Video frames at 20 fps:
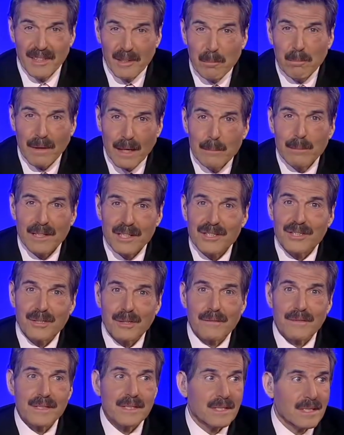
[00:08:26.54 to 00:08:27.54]
real public
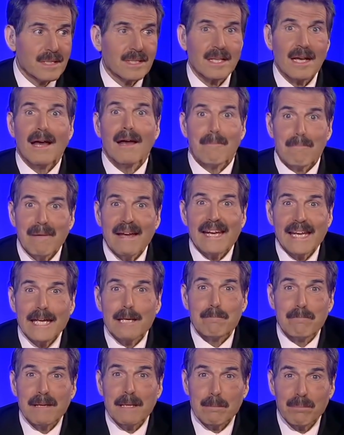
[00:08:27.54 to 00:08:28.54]
service is
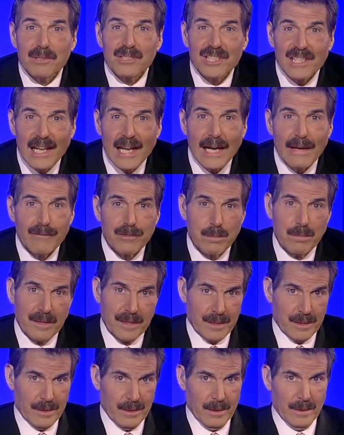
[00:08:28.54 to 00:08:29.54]
making people's lives
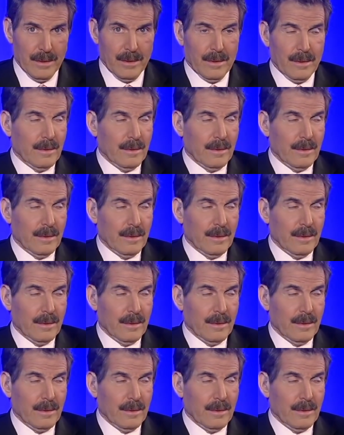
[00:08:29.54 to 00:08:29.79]
better.